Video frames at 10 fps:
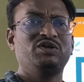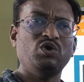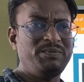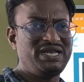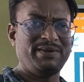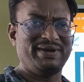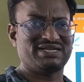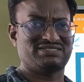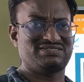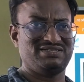2
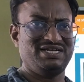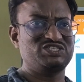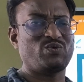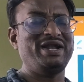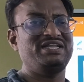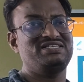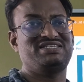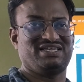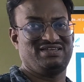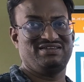millimeters, it's quite
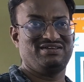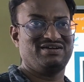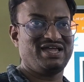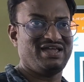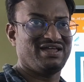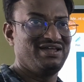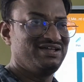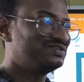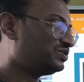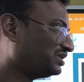easy.
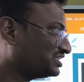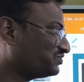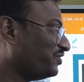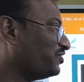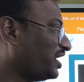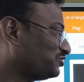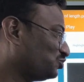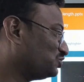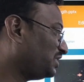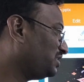Okay, so that's why we have
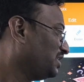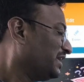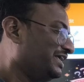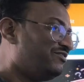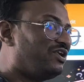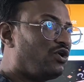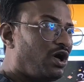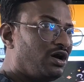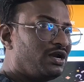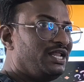chosen even
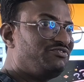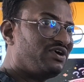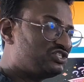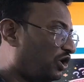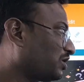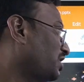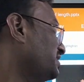longer length for shorter